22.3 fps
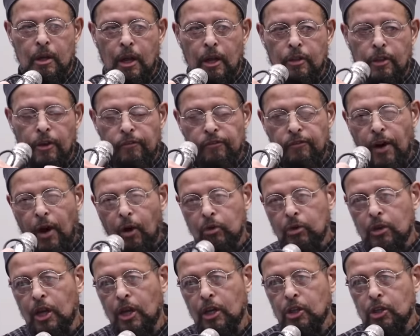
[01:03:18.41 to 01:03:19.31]
And at the
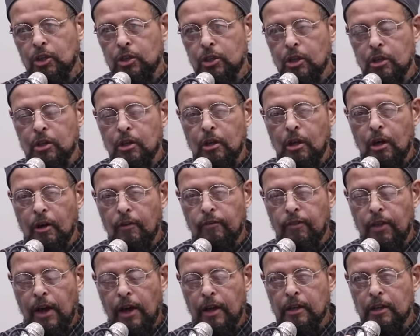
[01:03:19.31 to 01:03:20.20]
foundation
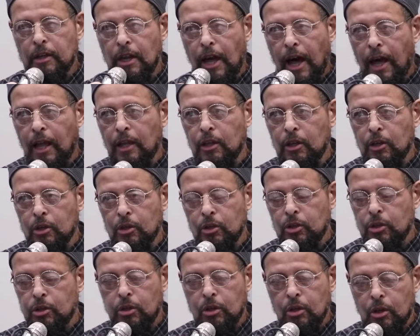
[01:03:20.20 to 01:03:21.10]
of that
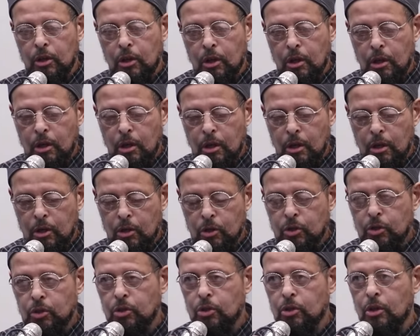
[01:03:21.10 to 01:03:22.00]
knowledge
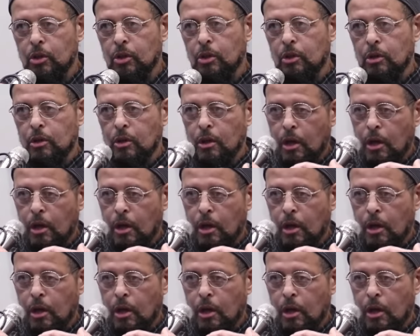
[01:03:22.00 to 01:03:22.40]
is